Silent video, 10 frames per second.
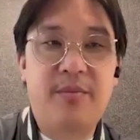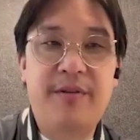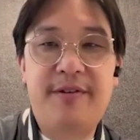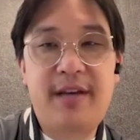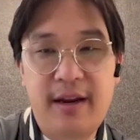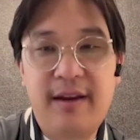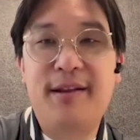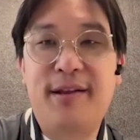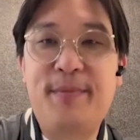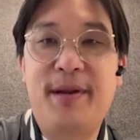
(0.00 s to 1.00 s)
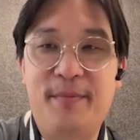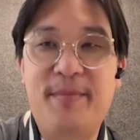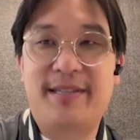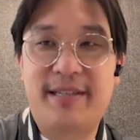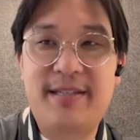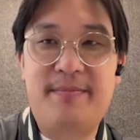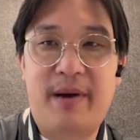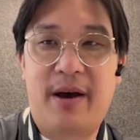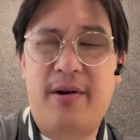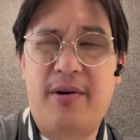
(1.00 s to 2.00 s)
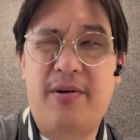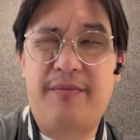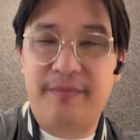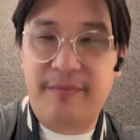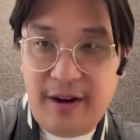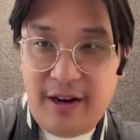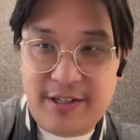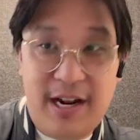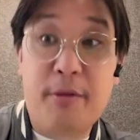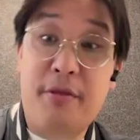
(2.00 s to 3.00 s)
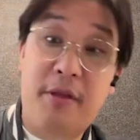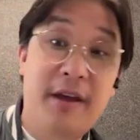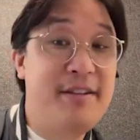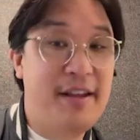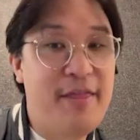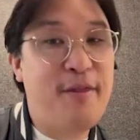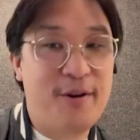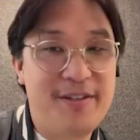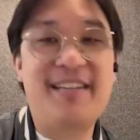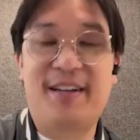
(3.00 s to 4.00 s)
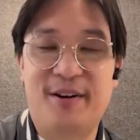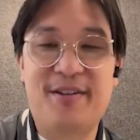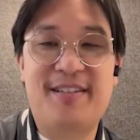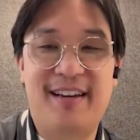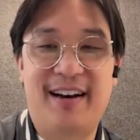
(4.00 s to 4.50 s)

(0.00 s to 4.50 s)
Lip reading: we've technically been in business about, now it's 13 years.